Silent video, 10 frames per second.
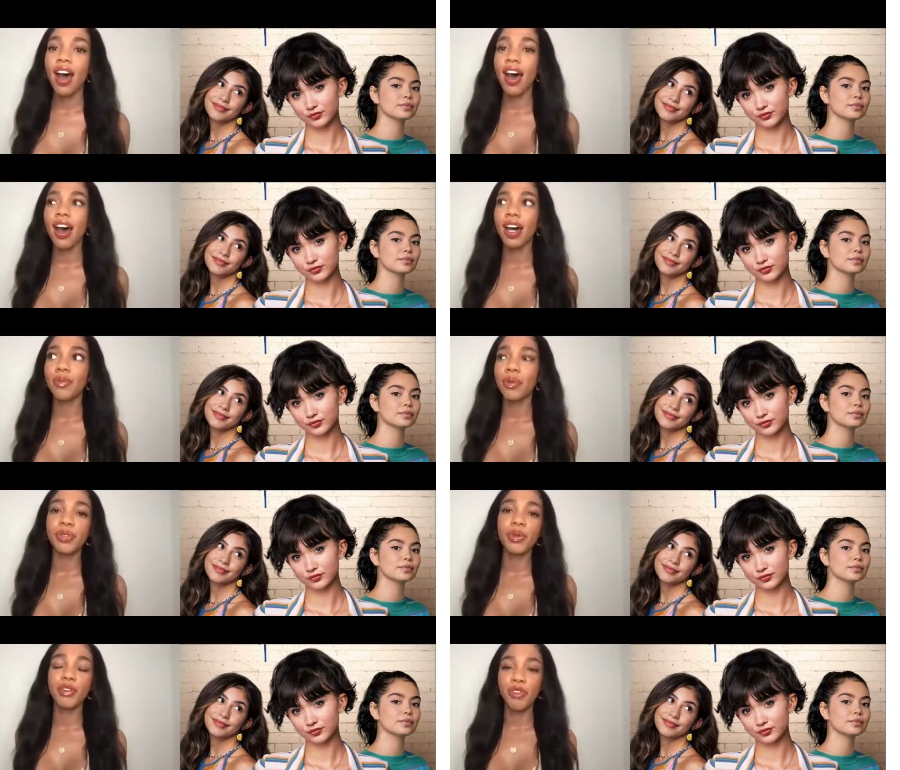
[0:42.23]
Speaker 1: Um, we were
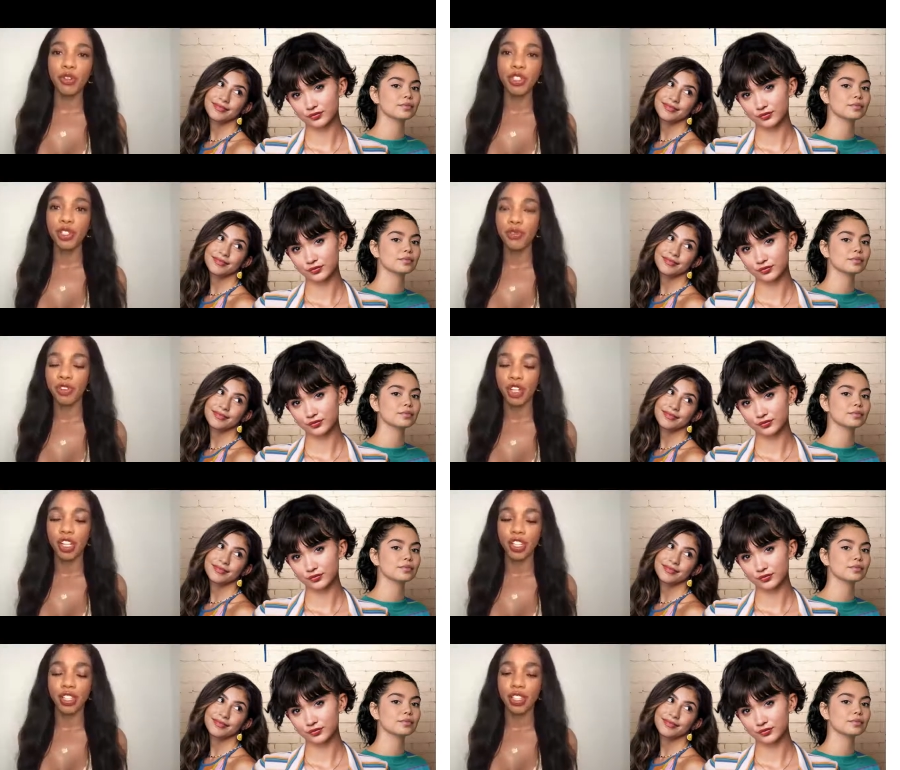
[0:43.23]
doing a photo shoot
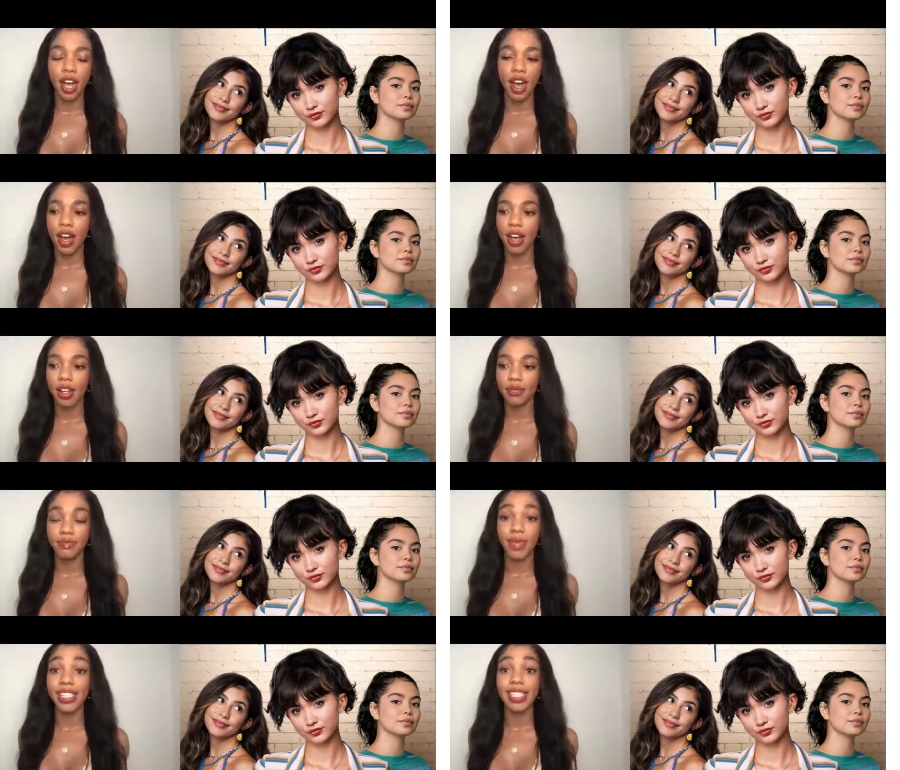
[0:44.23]
for uh,
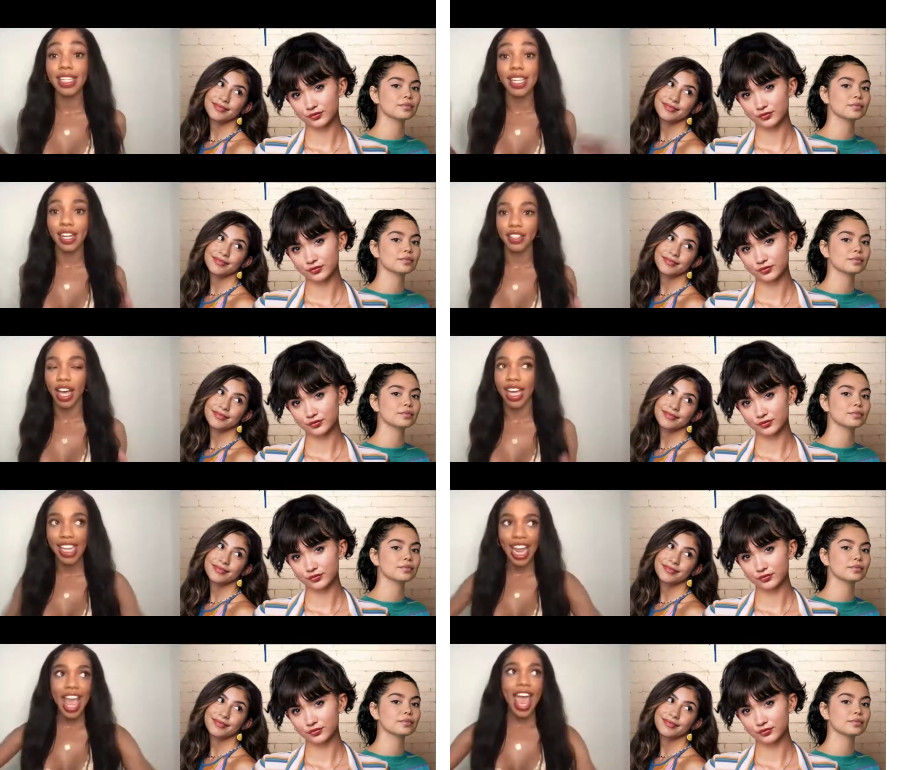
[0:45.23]
my skincare
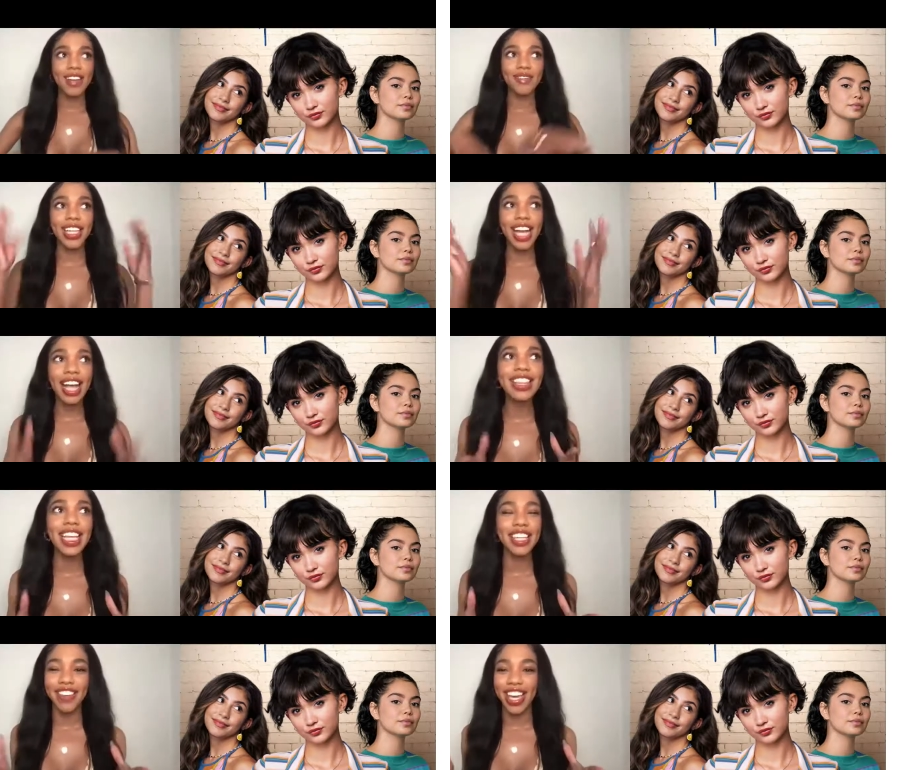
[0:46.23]
line, mm-hmm. and we got
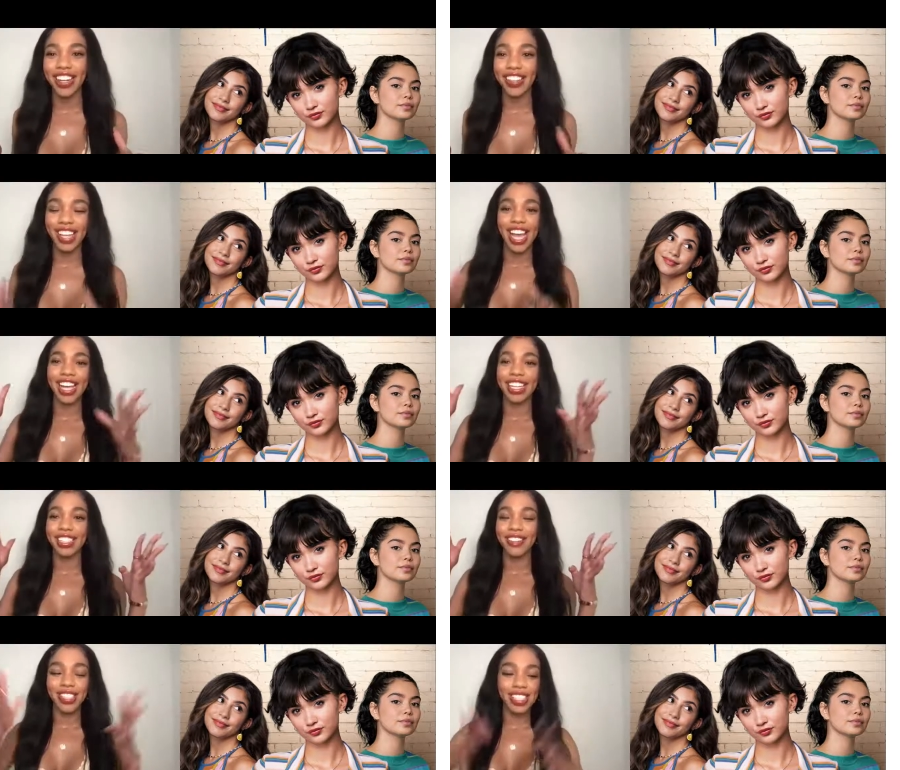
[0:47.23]
the email,
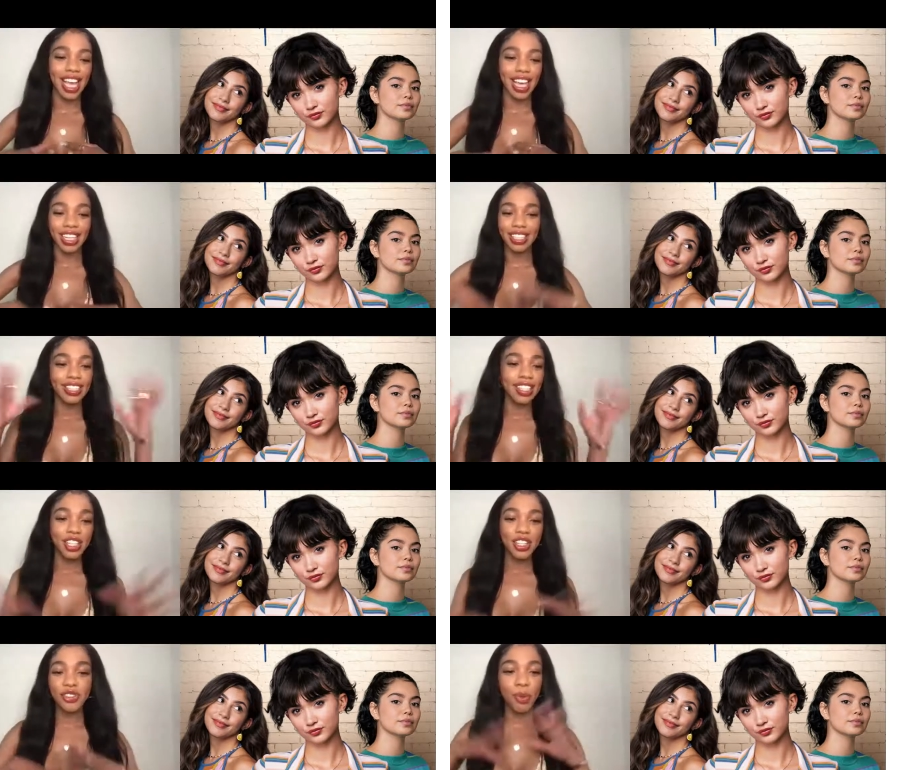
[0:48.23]
and it was like
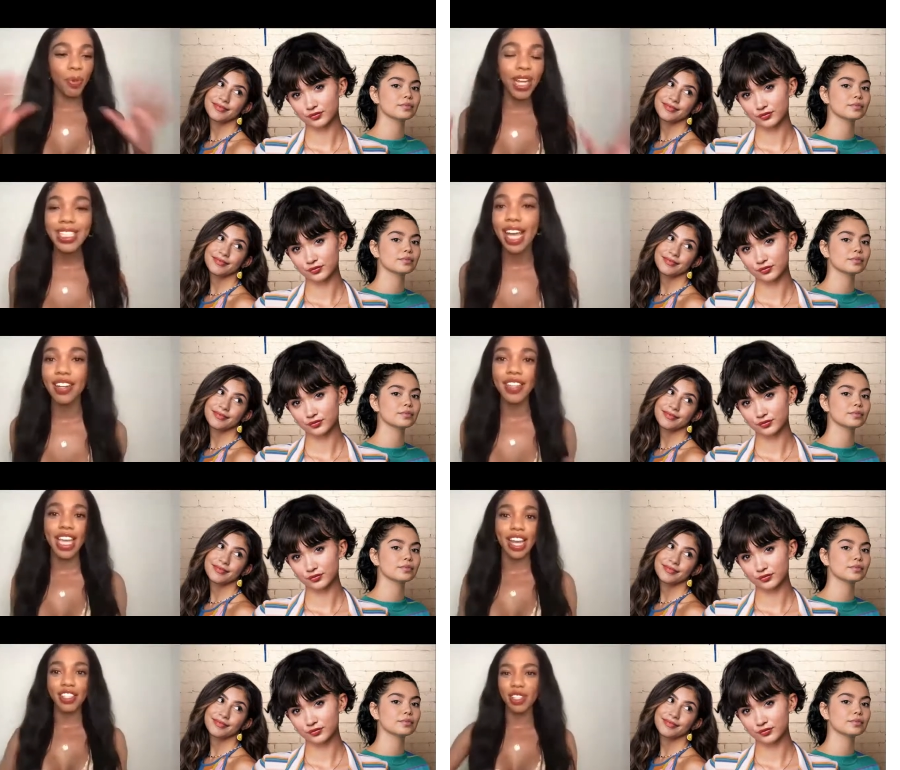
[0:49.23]
the breakdown of the
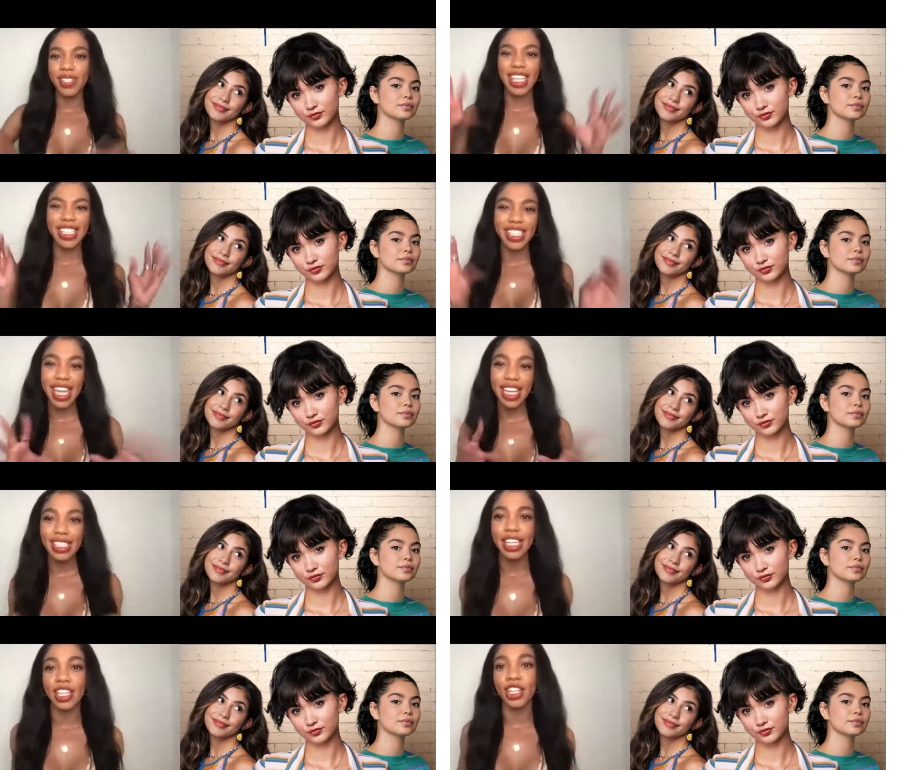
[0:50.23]
character was like
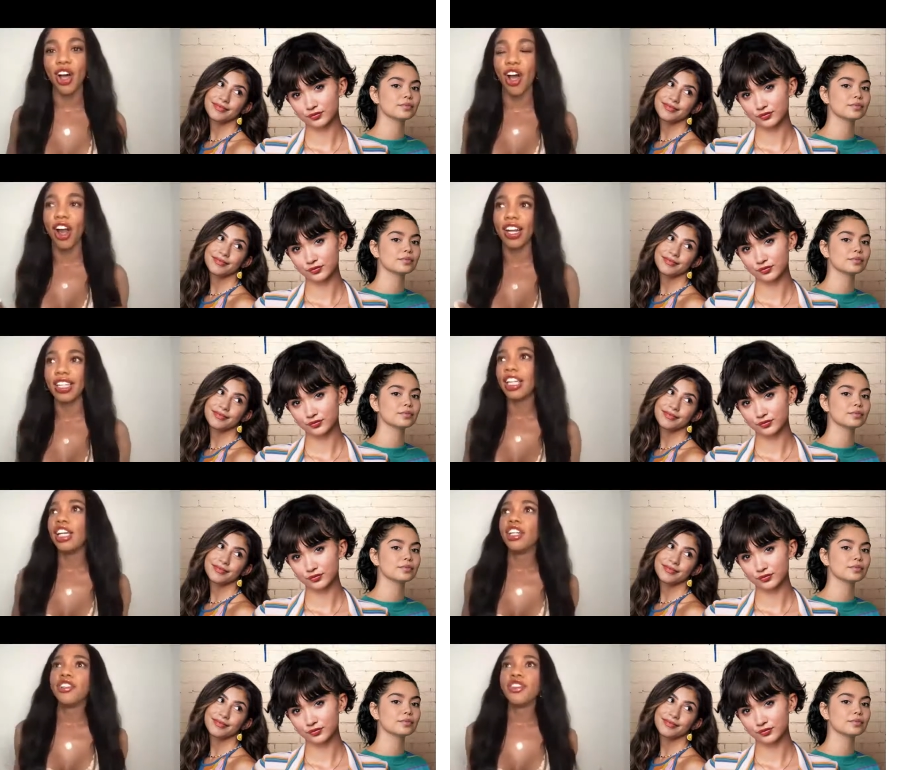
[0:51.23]
Stacy Clark.
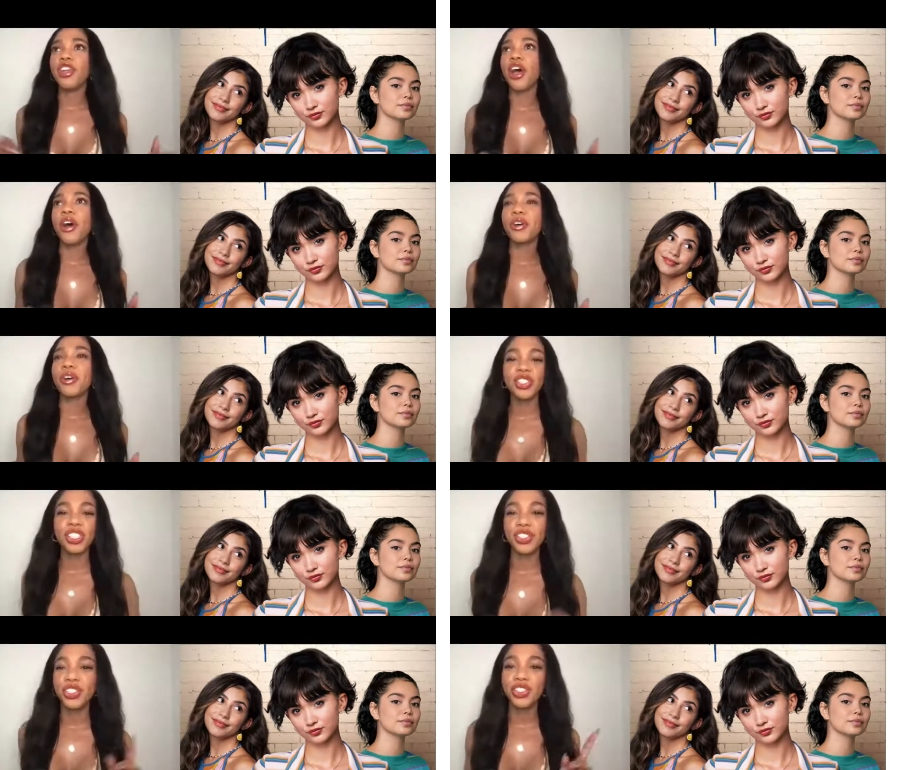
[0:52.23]
You know, she's